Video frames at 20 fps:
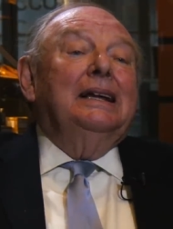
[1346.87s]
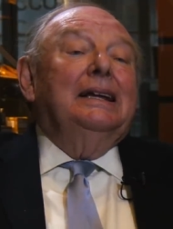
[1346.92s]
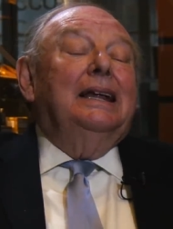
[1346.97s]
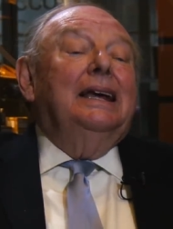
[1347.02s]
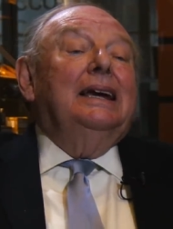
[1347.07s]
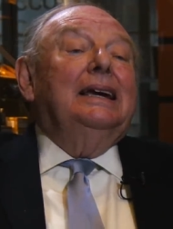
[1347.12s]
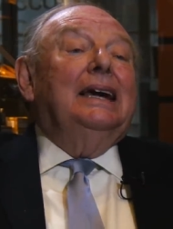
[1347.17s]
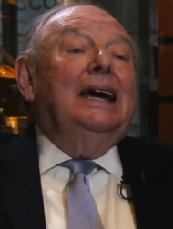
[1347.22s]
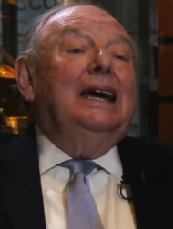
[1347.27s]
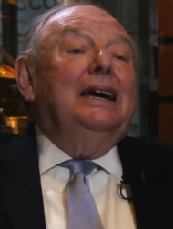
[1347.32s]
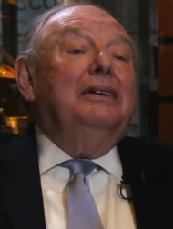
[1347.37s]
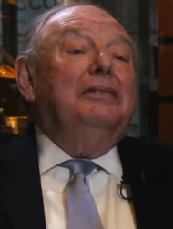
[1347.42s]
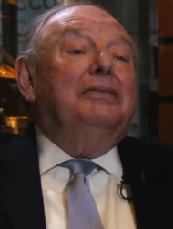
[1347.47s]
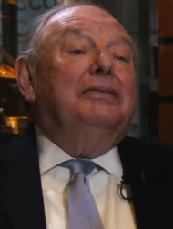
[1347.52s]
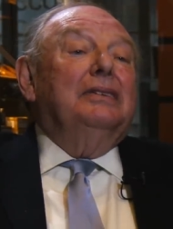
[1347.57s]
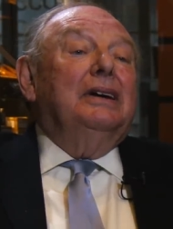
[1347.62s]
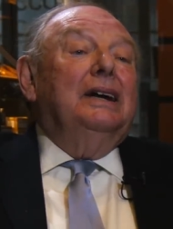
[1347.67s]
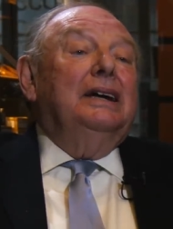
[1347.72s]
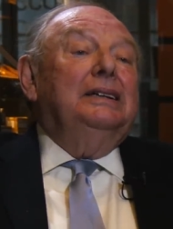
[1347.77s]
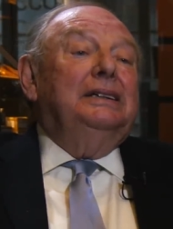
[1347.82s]
they
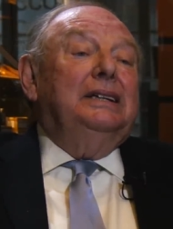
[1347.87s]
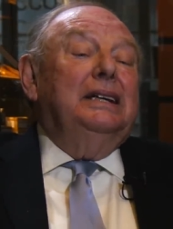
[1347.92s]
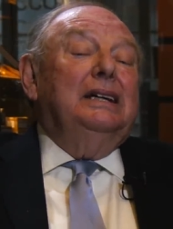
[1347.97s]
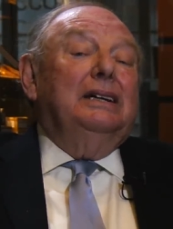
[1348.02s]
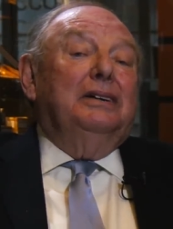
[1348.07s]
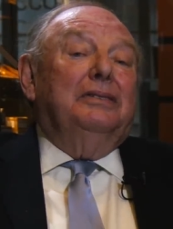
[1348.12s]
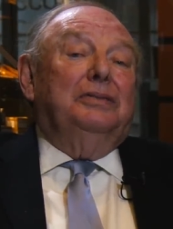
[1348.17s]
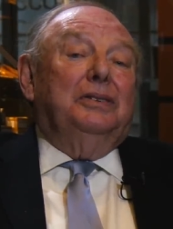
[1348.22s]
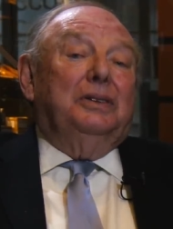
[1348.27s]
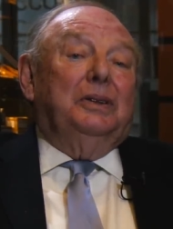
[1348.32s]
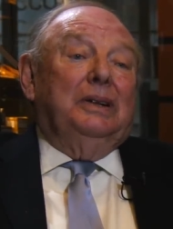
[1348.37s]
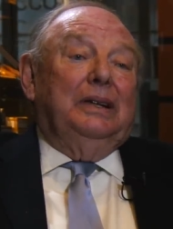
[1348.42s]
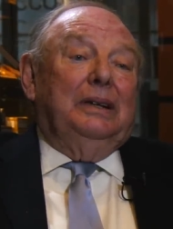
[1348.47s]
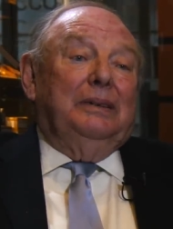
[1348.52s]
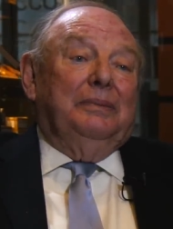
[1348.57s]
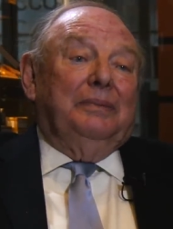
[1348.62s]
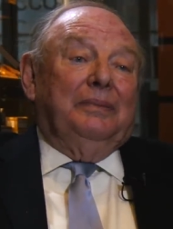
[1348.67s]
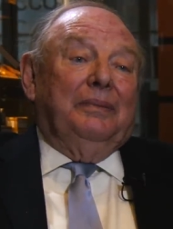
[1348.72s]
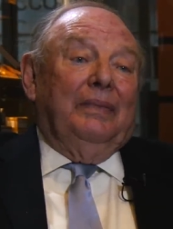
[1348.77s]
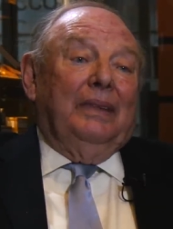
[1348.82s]
gave a dinner for
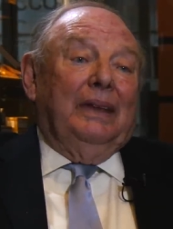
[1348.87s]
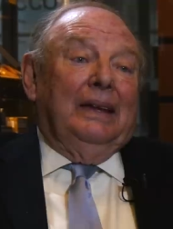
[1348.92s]
him.